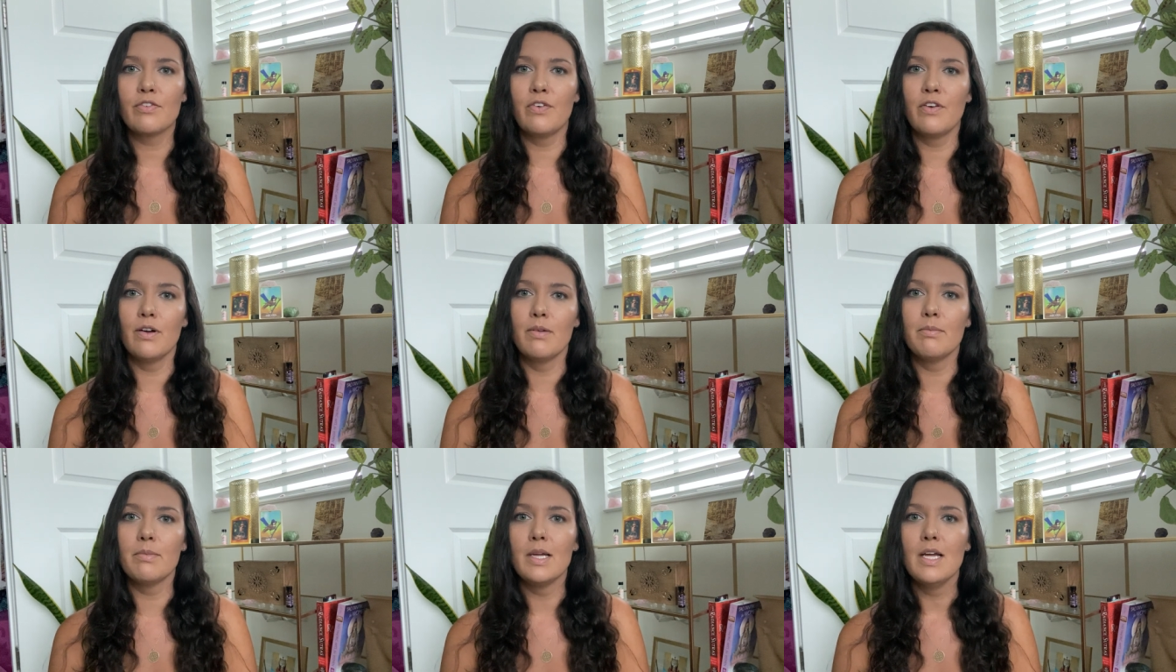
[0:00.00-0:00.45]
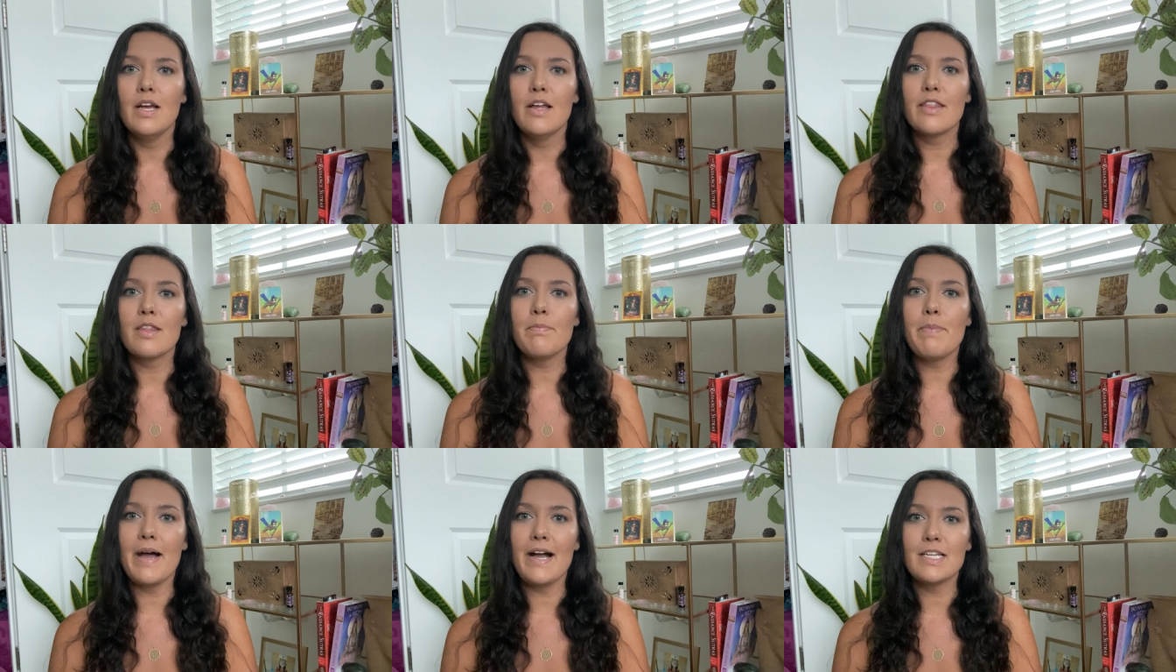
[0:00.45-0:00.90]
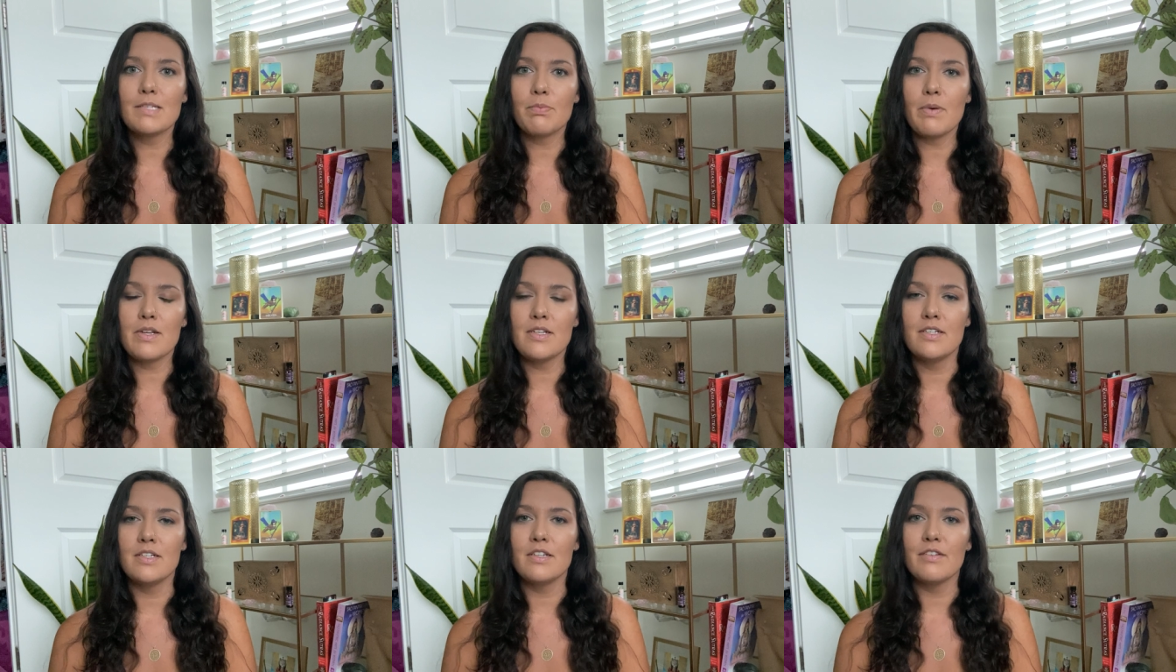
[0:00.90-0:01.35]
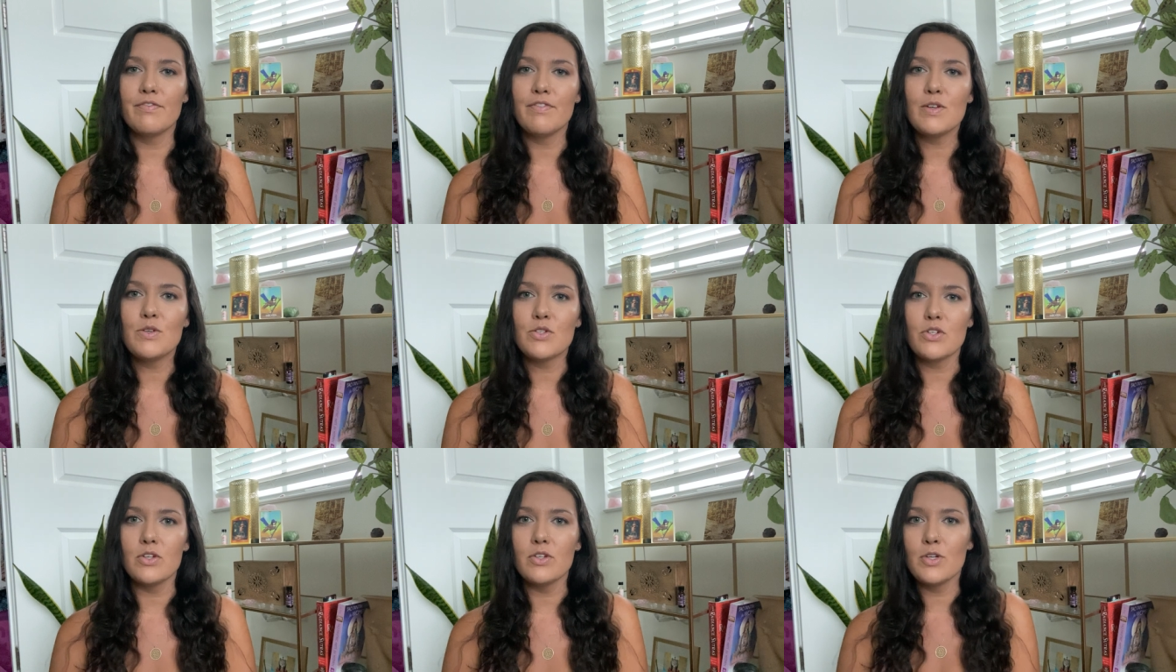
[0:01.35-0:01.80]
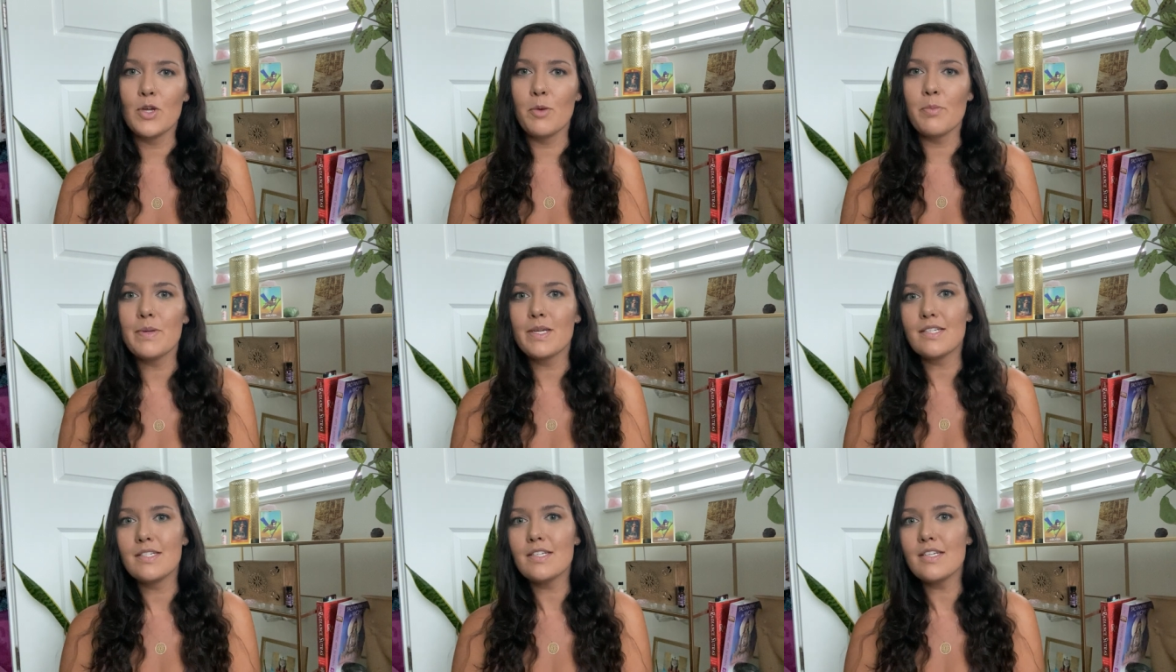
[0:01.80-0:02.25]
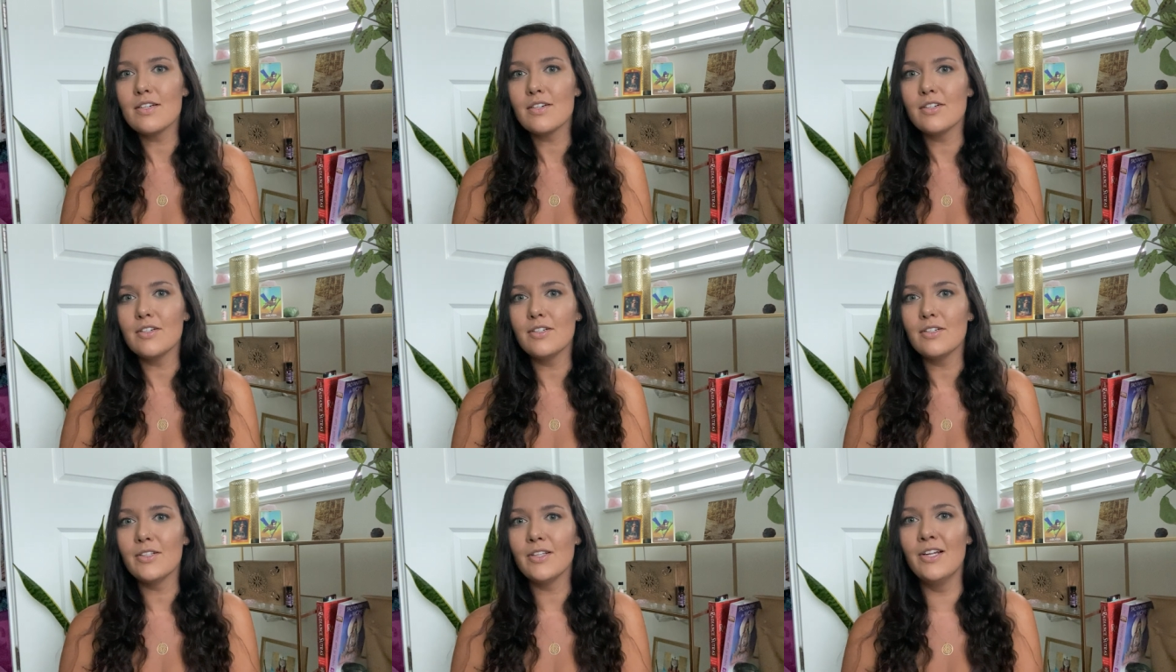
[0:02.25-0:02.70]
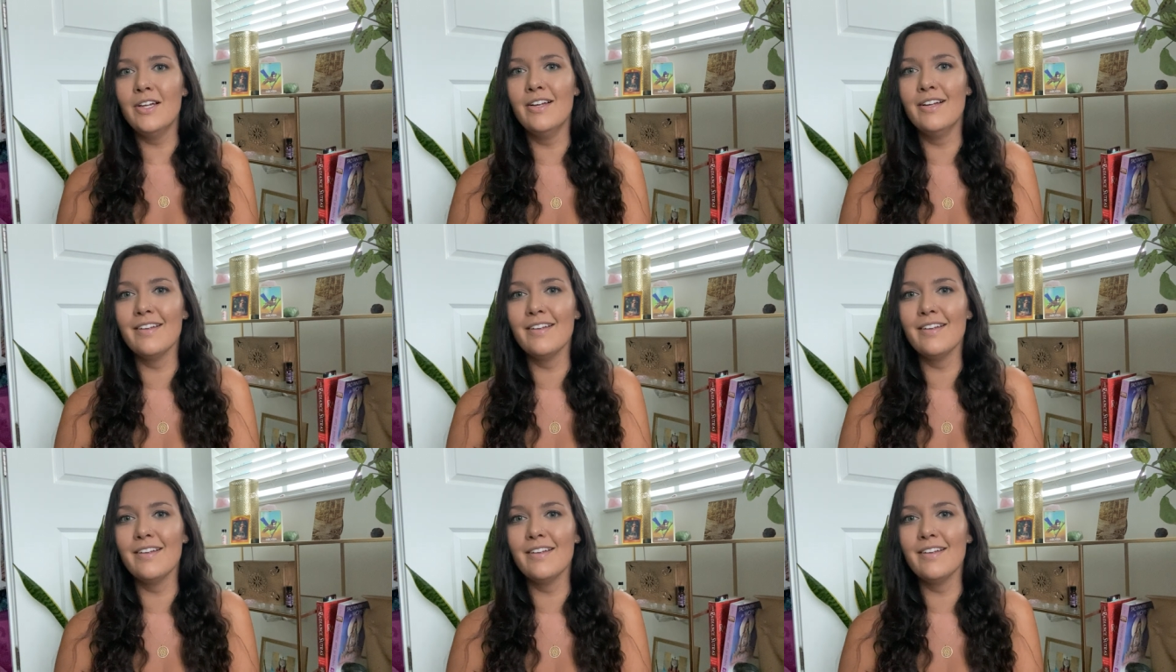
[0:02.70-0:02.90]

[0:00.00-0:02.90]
from the past present and future no big deal